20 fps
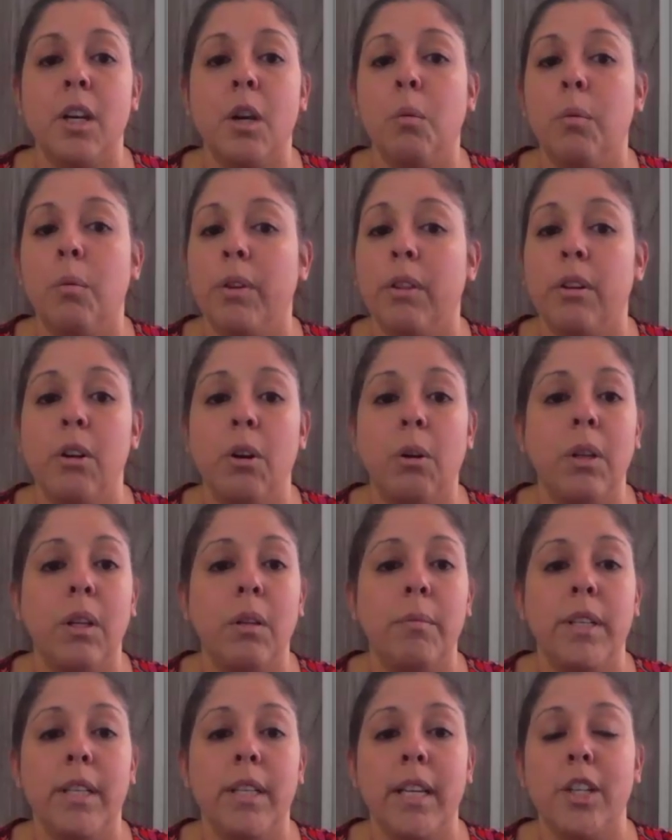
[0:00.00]
with no
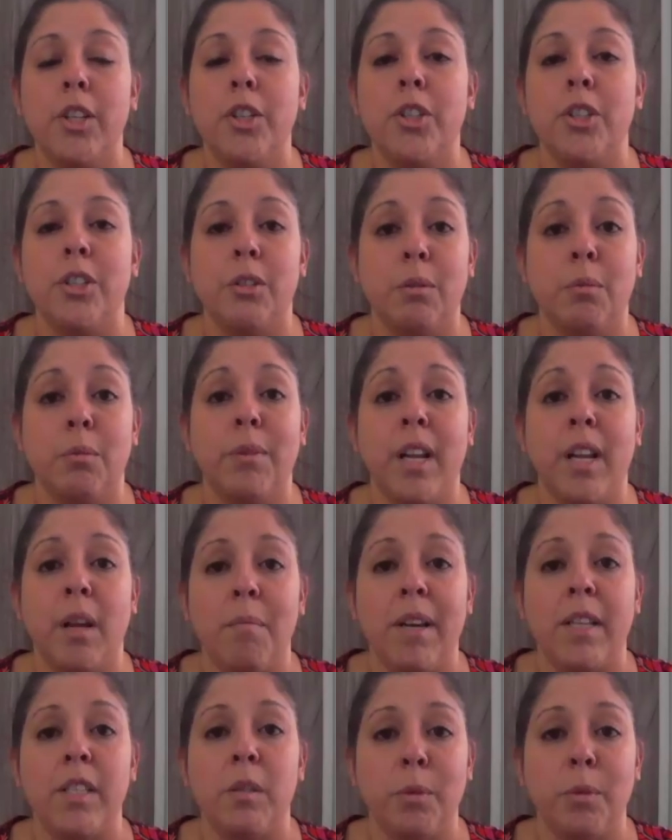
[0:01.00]
limitations from an
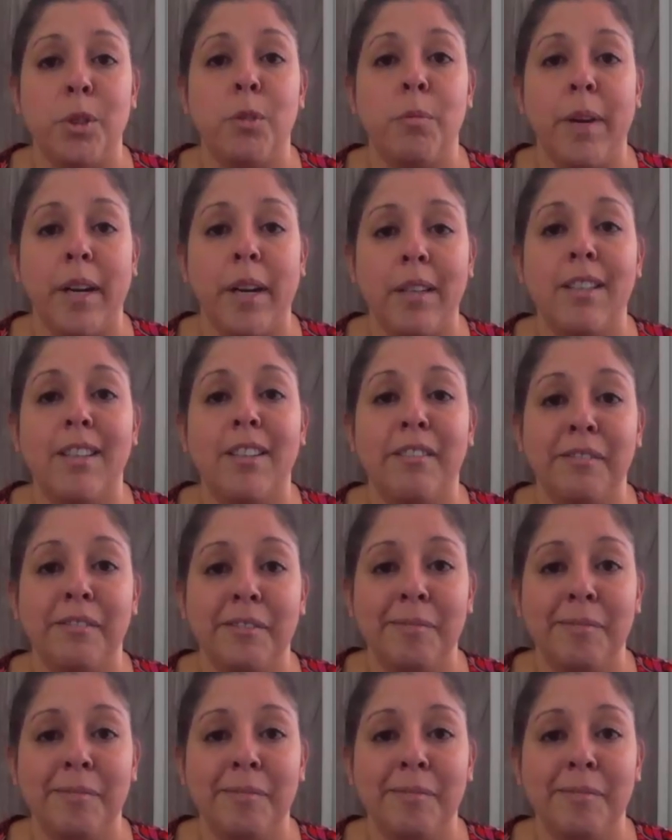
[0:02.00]
MS perspective.